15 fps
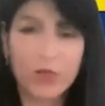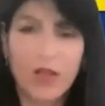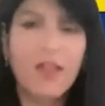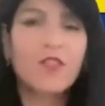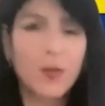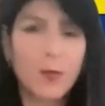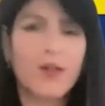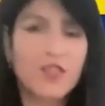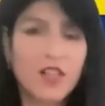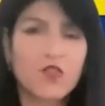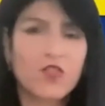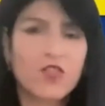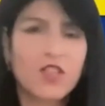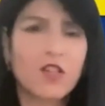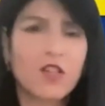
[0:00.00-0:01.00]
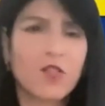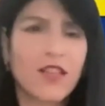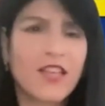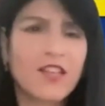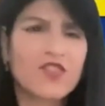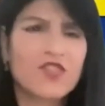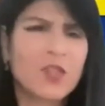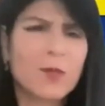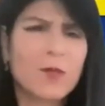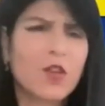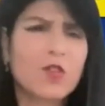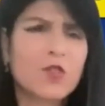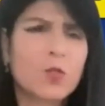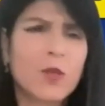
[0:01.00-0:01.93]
if somebody's interested in a relationship coach?